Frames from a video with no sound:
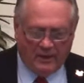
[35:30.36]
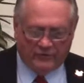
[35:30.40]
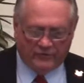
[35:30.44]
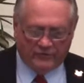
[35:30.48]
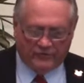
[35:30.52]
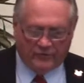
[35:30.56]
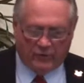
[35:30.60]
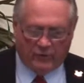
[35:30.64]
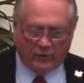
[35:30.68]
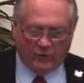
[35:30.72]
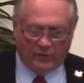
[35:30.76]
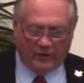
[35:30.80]

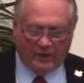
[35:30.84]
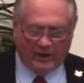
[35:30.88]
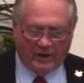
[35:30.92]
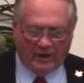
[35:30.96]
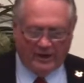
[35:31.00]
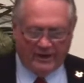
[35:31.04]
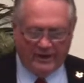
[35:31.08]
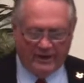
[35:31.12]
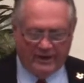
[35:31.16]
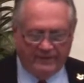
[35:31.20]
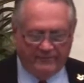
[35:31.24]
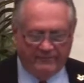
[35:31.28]

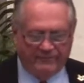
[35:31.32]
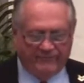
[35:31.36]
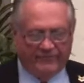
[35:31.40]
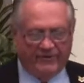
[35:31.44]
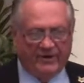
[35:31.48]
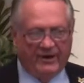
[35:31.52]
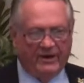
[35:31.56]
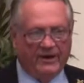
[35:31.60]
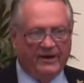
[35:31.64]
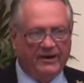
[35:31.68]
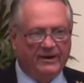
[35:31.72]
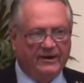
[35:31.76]
So he
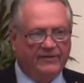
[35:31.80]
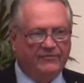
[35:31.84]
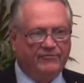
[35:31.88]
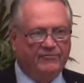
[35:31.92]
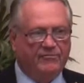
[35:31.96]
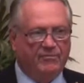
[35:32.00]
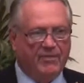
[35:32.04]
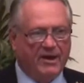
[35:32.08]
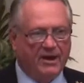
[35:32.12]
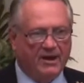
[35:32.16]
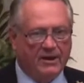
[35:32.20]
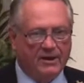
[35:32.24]
finally
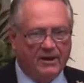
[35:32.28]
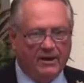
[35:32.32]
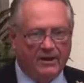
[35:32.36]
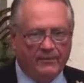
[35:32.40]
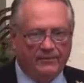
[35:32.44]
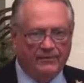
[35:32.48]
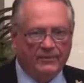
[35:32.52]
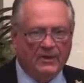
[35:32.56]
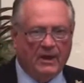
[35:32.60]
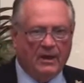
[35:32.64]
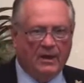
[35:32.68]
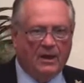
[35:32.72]
left
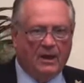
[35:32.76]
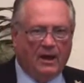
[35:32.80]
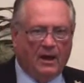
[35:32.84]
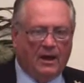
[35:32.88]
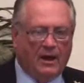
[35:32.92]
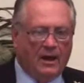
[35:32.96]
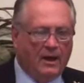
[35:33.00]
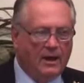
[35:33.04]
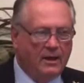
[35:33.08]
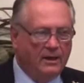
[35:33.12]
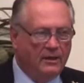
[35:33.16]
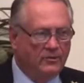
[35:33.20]
Mecca
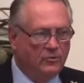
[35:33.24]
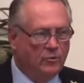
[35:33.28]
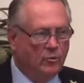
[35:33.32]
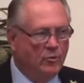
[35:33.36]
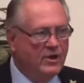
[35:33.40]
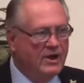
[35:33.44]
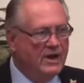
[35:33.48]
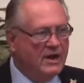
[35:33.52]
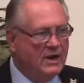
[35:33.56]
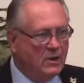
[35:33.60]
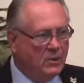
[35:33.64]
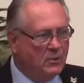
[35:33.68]
in the
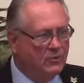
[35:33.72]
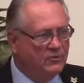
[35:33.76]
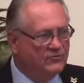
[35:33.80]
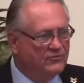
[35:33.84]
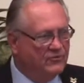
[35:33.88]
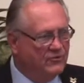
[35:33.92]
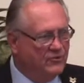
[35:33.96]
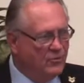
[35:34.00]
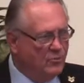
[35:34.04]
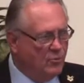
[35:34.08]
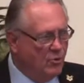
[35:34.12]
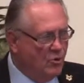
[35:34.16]
wee
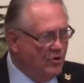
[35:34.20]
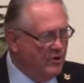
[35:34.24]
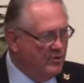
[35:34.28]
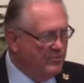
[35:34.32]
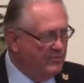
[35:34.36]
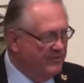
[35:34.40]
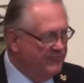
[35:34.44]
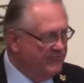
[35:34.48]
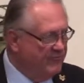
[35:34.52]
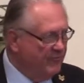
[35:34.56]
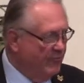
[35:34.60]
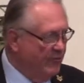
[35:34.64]
hours of the
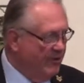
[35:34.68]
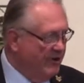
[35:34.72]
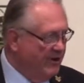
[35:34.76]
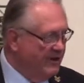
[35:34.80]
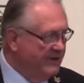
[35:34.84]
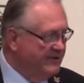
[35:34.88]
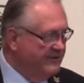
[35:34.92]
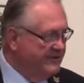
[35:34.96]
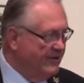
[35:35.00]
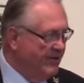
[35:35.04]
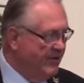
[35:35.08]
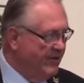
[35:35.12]
morning before he
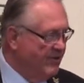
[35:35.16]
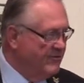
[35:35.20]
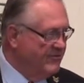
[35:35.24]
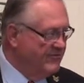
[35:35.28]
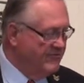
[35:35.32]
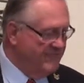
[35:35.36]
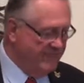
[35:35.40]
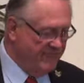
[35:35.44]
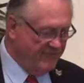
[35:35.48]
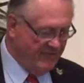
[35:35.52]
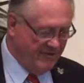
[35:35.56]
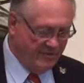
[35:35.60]
got tarred
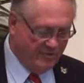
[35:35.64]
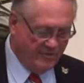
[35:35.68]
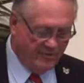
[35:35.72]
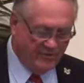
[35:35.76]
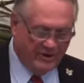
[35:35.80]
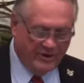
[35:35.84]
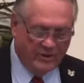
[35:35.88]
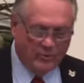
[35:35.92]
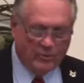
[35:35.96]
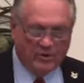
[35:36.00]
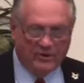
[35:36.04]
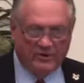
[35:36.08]
and feathered,
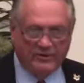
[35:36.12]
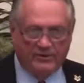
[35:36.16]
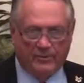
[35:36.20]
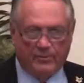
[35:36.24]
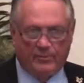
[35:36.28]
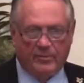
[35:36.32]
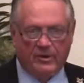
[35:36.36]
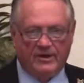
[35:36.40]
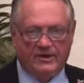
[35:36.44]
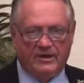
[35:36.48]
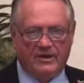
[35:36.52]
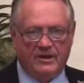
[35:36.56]
and he went to
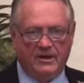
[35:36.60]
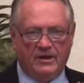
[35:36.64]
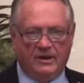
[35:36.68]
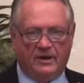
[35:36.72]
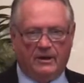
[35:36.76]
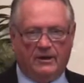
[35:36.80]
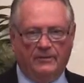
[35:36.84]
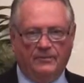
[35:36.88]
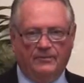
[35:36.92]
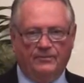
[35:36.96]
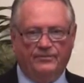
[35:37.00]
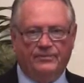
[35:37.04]

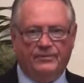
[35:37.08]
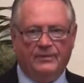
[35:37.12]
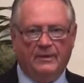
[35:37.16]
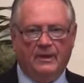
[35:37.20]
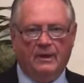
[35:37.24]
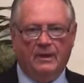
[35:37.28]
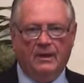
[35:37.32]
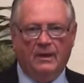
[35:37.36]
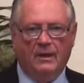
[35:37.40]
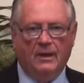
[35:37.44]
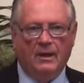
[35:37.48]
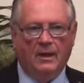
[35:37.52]
Medina.
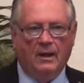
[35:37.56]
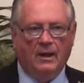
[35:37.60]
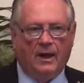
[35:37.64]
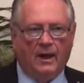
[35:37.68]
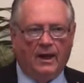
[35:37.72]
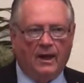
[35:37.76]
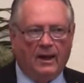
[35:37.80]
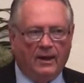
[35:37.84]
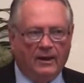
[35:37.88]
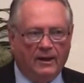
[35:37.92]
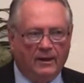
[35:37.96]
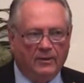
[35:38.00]

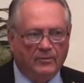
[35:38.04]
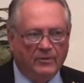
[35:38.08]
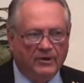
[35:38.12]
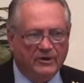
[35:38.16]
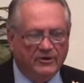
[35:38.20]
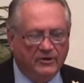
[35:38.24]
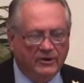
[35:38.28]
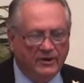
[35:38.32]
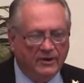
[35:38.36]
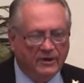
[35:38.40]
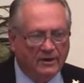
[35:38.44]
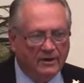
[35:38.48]
And in
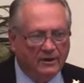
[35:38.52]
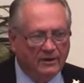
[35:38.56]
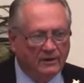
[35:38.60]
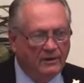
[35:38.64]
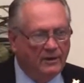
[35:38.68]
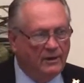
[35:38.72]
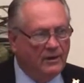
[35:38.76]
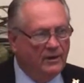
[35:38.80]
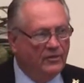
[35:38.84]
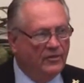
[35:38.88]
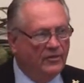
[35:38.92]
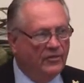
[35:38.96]
Medina,
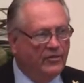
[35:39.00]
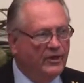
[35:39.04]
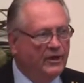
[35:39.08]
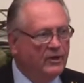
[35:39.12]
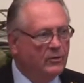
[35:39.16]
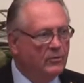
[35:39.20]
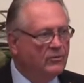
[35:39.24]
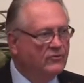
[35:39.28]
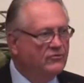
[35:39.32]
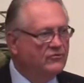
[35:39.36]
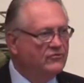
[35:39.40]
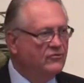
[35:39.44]
they
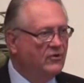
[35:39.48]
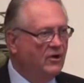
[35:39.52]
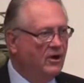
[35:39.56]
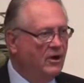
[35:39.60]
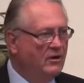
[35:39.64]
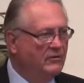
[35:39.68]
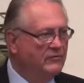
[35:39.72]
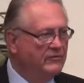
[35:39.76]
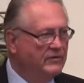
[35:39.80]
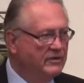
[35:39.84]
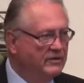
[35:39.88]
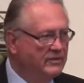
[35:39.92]
were
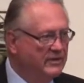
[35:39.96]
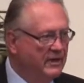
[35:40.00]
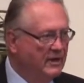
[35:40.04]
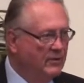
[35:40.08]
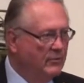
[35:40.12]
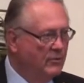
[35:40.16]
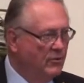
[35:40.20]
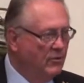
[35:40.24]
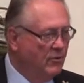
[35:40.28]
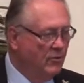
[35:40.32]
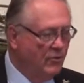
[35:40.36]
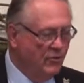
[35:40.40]
starving. They
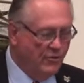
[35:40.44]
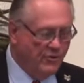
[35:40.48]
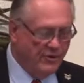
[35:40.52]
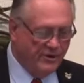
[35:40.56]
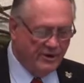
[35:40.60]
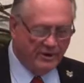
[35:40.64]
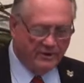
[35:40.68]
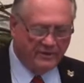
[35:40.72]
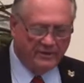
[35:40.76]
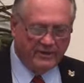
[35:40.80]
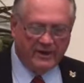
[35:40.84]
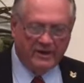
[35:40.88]
were
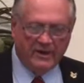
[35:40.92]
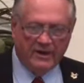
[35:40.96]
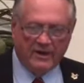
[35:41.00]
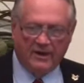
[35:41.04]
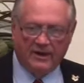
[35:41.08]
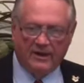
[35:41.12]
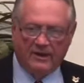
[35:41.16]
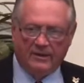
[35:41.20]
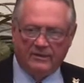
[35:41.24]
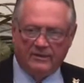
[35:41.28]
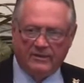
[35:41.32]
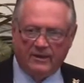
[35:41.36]
hurting. And then he
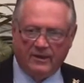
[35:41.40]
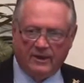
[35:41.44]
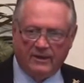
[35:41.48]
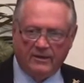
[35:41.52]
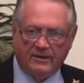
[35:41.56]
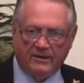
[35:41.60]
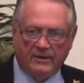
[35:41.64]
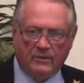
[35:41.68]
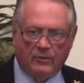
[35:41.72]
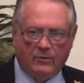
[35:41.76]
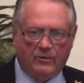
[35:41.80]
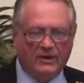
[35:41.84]
got the
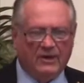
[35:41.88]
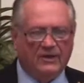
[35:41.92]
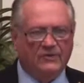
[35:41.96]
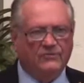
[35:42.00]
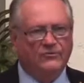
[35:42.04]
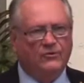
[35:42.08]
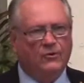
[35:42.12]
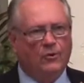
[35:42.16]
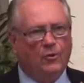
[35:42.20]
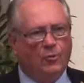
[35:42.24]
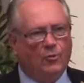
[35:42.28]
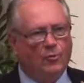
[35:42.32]
idea, well,
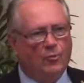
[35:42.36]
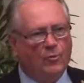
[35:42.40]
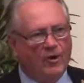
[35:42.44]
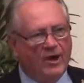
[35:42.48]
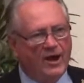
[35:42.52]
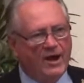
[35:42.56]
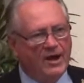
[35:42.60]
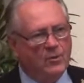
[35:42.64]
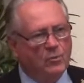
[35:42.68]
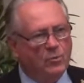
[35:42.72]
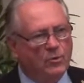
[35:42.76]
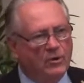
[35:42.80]
let's go
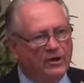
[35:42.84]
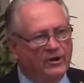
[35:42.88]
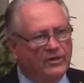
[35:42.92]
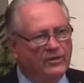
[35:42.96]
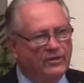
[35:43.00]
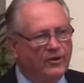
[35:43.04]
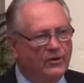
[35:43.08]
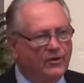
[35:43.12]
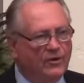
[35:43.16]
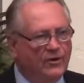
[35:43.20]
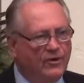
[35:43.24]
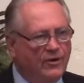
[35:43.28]
raid one of
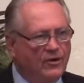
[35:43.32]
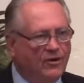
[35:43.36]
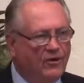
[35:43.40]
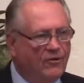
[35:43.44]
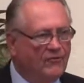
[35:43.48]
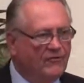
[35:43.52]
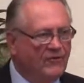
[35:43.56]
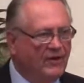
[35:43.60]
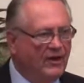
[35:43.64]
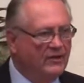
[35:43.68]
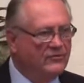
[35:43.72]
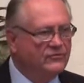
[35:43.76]
their
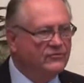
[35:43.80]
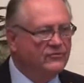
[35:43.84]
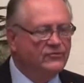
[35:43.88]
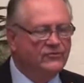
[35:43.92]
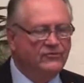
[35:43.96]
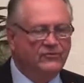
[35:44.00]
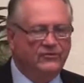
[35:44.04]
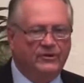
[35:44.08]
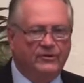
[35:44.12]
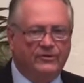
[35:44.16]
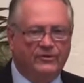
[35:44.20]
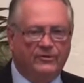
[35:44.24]
caravans and
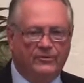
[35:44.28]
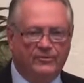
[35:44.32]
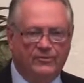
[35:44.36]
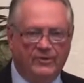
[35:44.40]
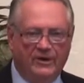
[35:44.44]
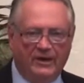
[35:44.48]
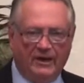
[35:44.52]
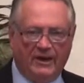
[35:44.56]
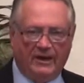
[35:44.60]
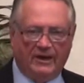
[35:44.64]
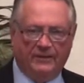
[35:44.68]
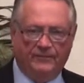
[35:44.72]
steal their
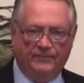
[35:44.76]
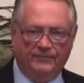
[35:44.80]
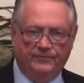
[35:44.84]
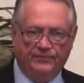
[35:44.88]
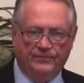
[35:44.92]
money.